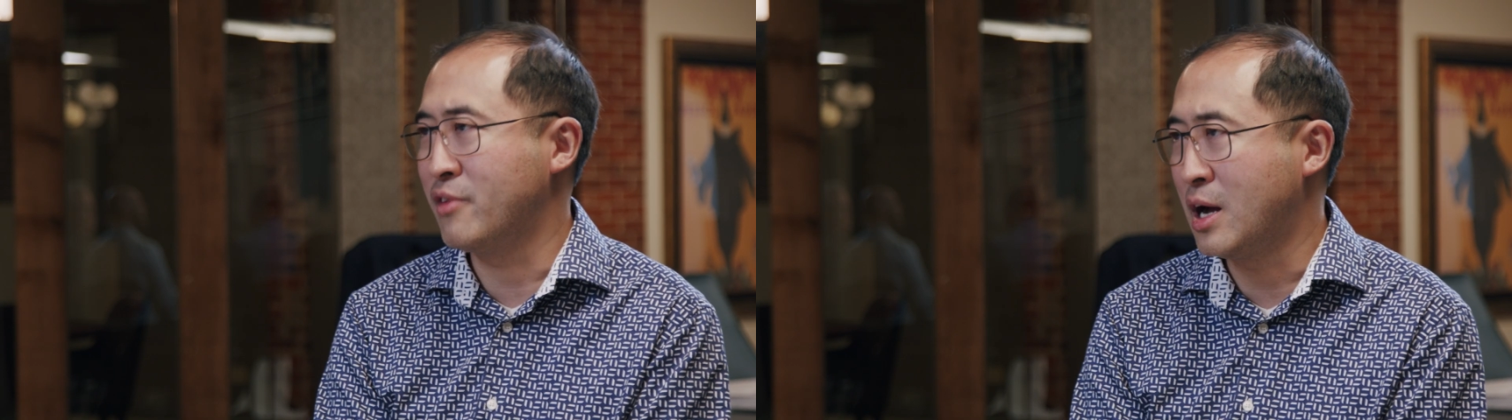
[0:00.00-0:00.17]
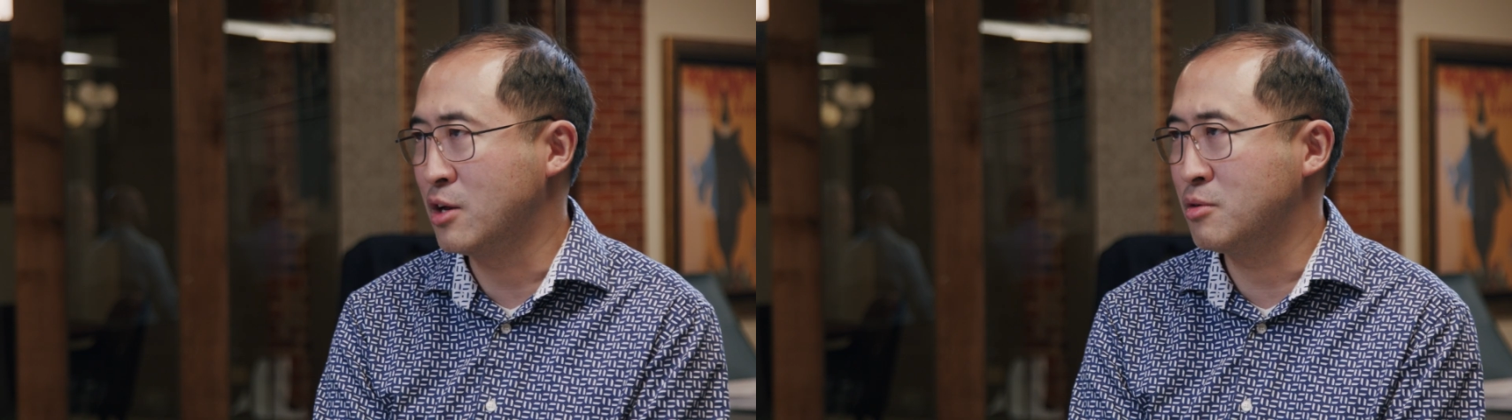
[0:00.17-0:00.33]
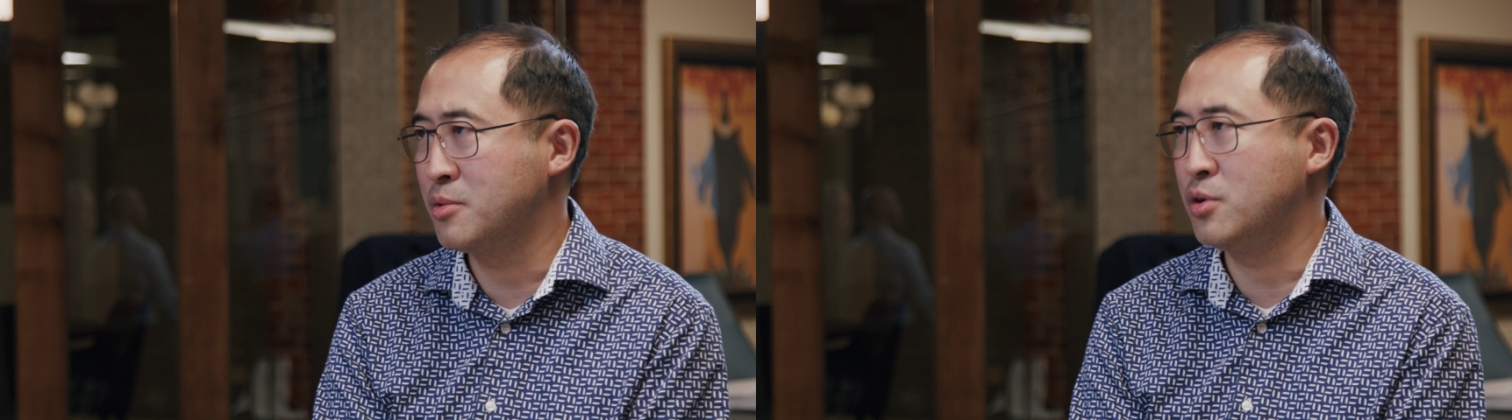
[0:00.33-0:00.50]

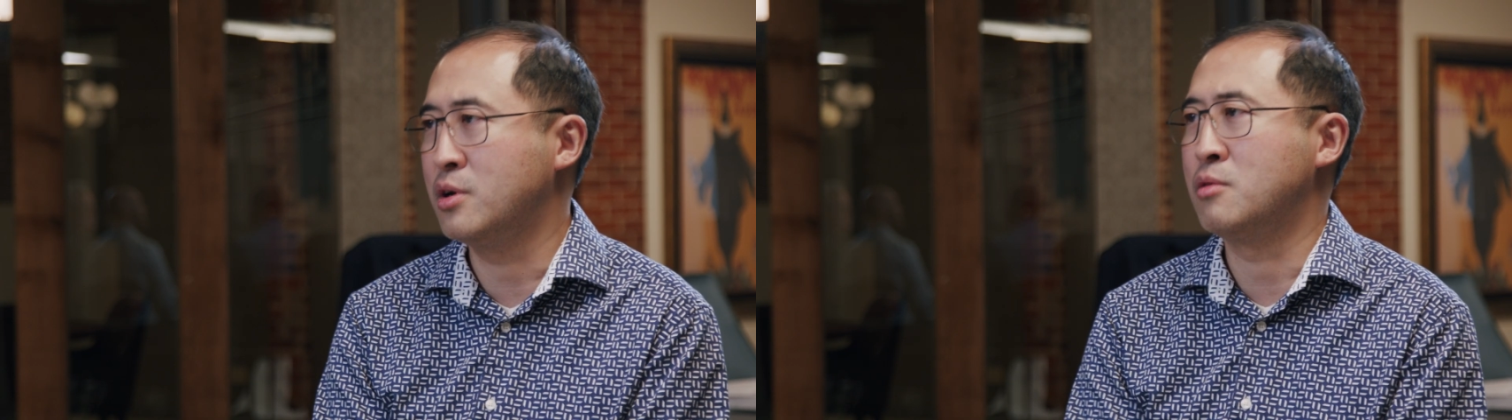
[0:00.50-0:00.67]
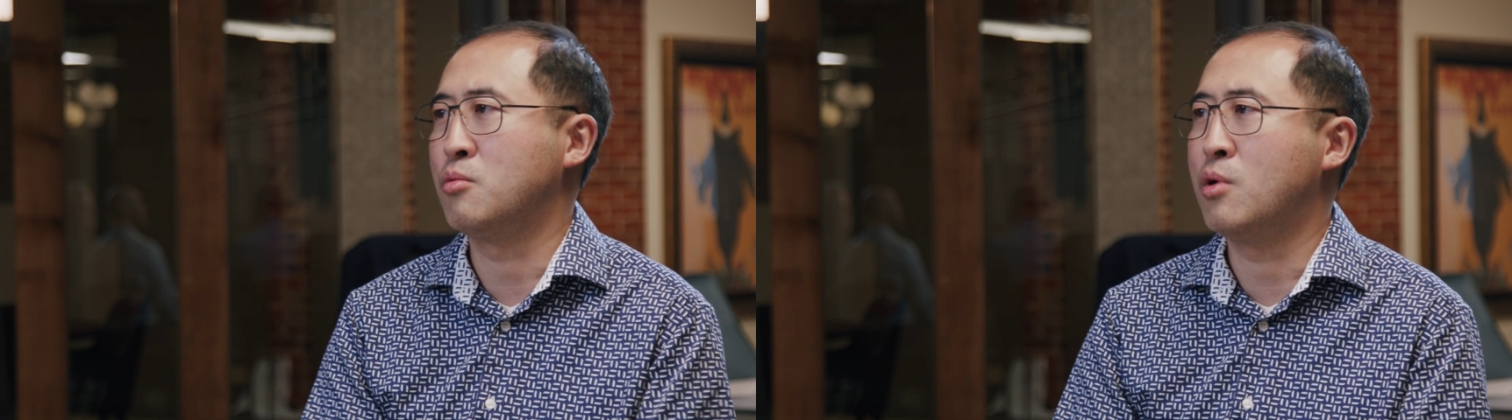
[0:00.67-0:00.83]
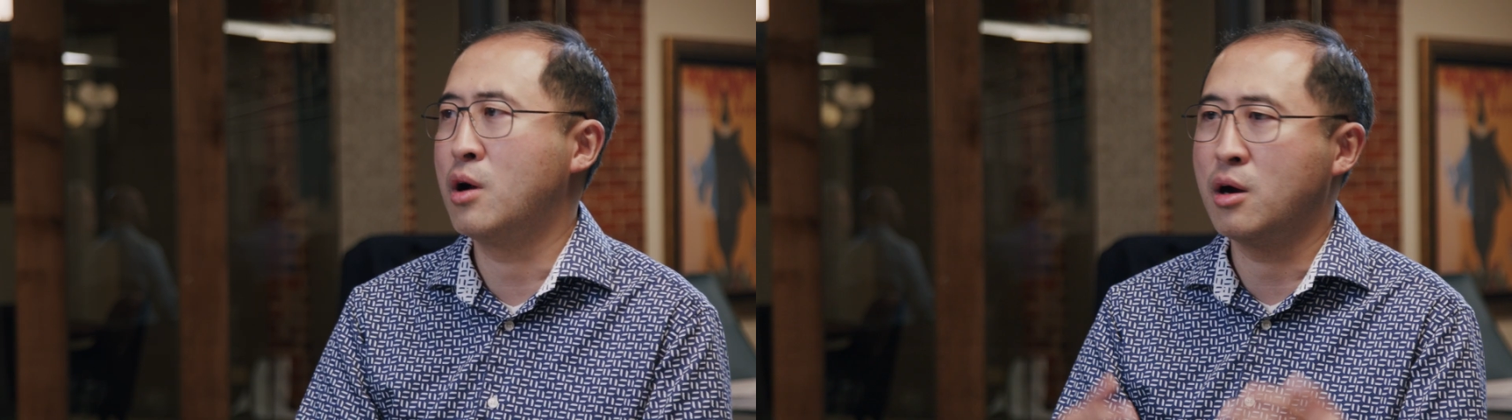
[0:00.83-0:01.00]
valuable
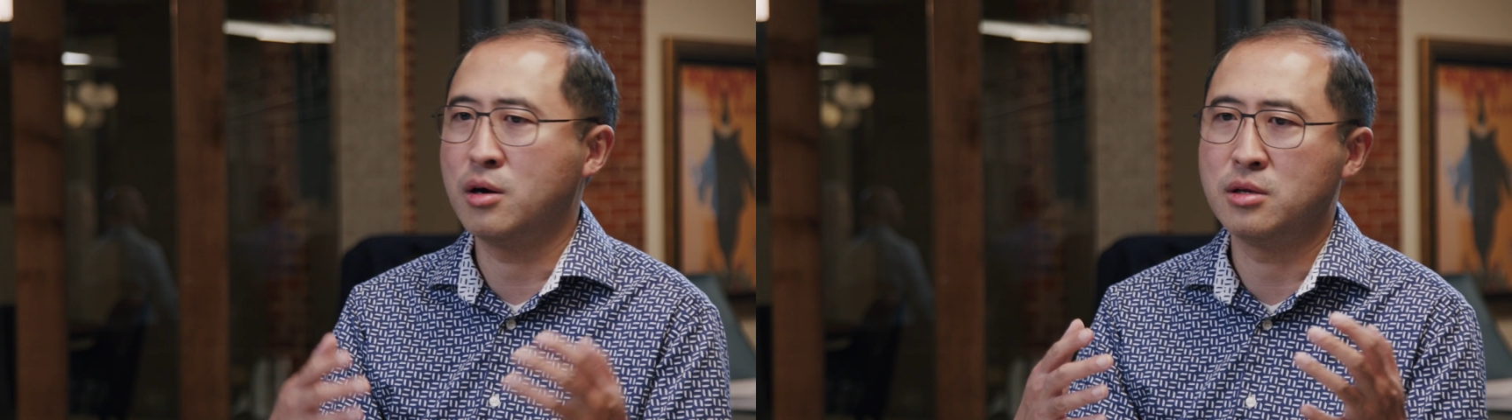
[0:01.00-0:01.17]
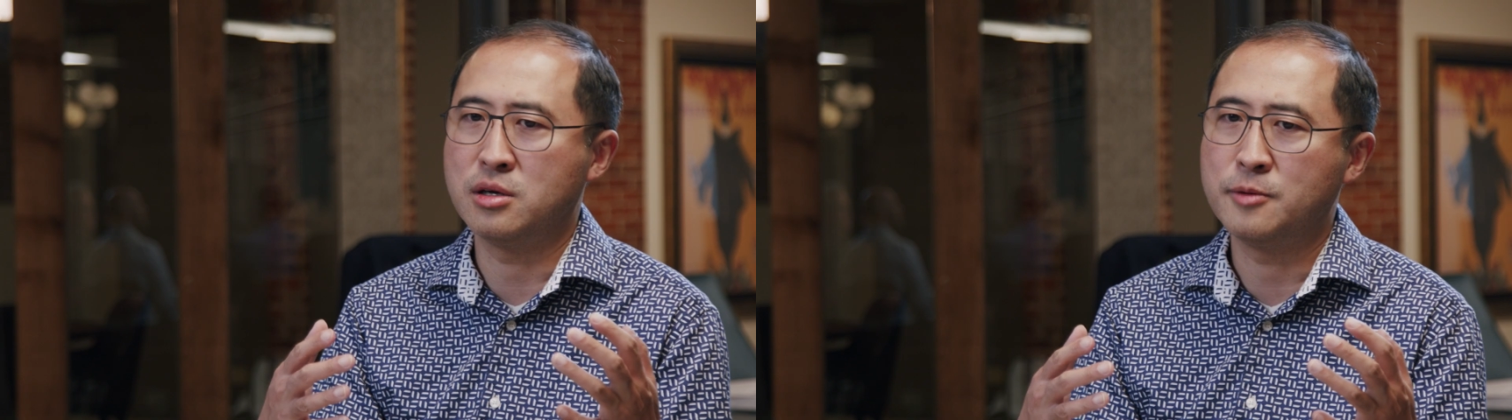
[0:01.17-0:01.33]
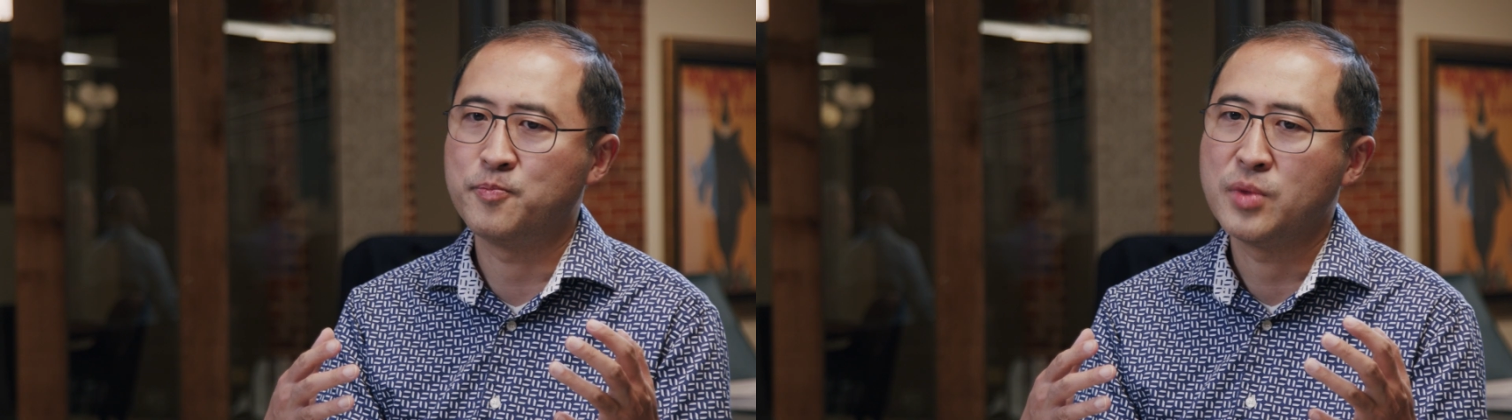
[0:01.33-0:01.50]
and what are
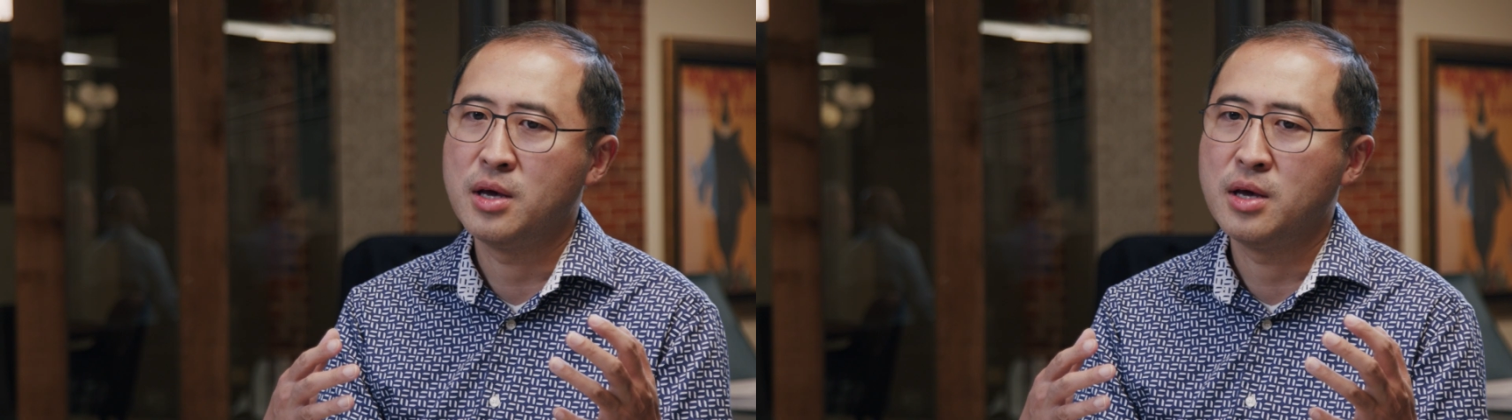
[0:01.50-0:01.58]
the